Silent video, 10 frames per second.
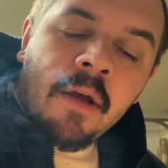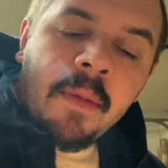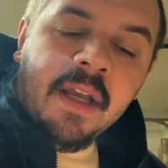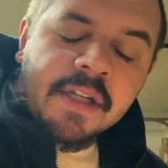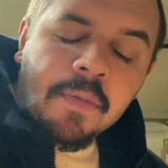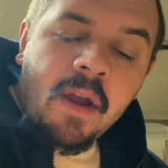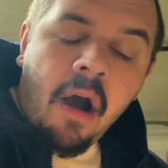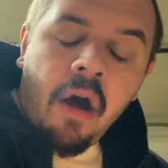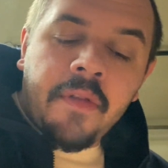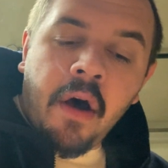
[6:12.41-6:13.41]
because we
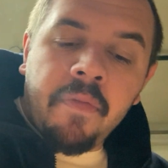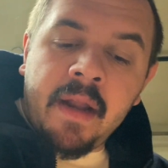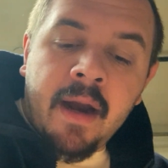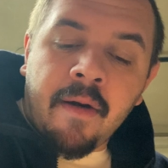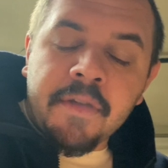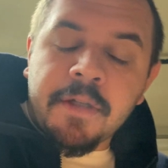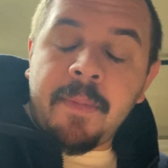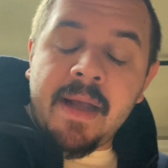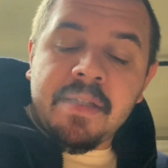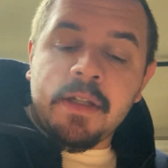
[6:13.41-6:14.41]
all know that Errol
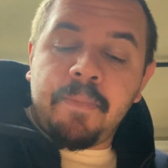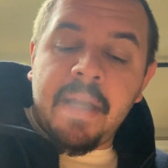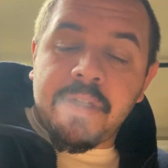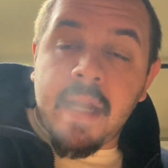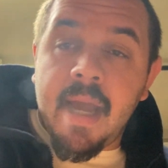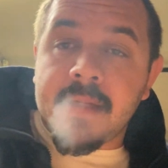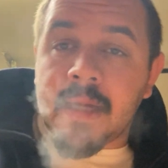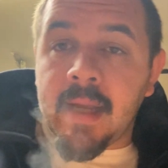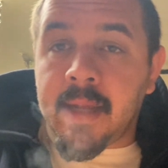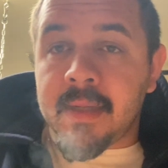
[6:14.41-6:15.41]
Spence's bitch
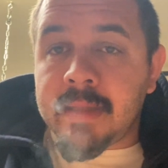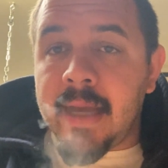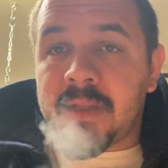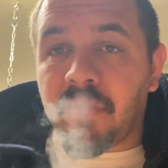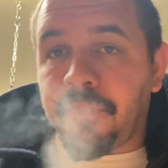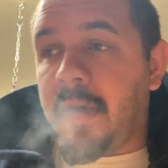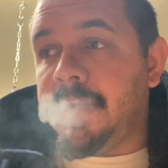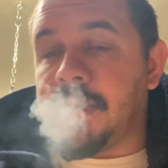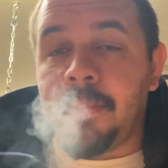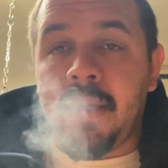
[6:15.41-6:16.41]
ass ain't going to take the
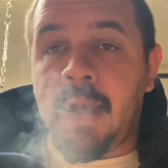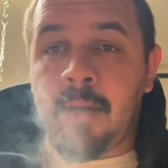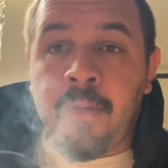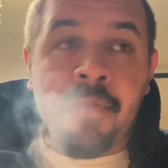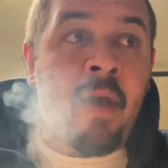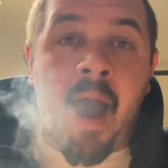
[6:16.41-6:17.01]
fight to begin with.